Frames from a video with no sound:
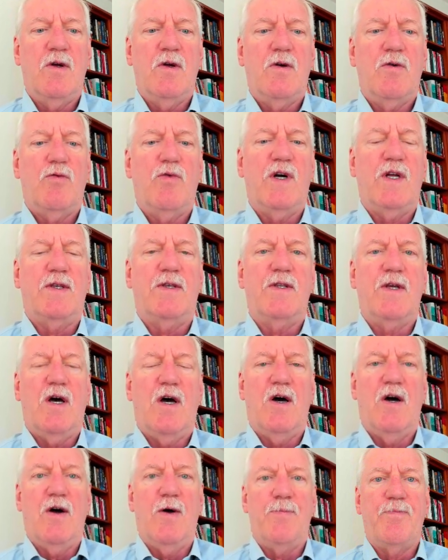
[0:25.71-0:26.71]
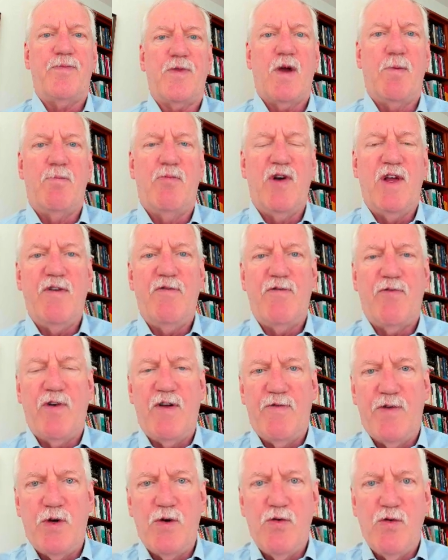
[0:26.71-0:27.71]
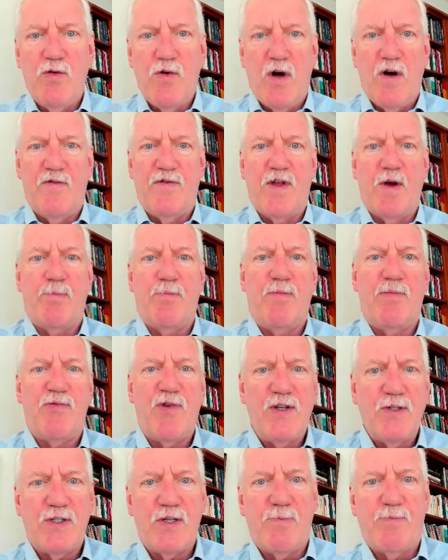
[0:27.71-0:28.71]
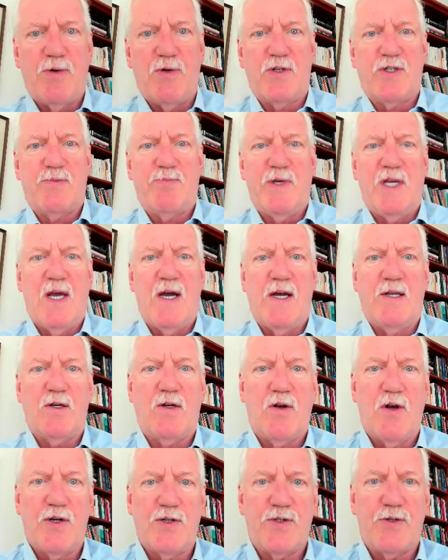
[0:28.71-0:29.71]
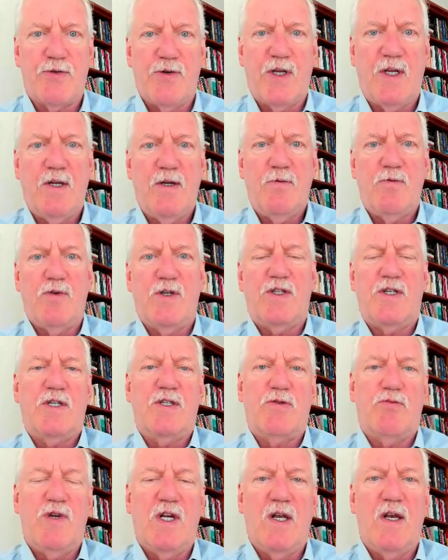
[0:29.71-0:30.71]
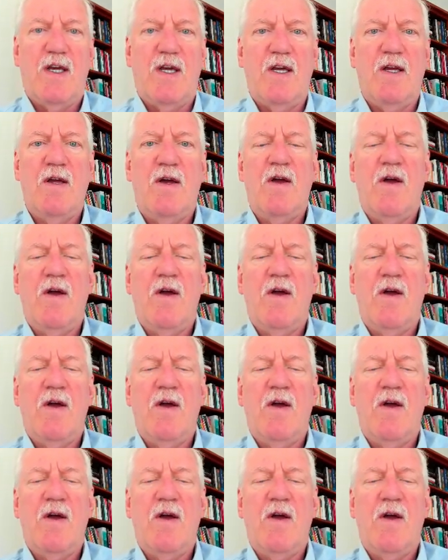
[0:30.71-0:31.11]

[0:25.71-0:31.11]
with a brief review of the principles behind clustering, which is really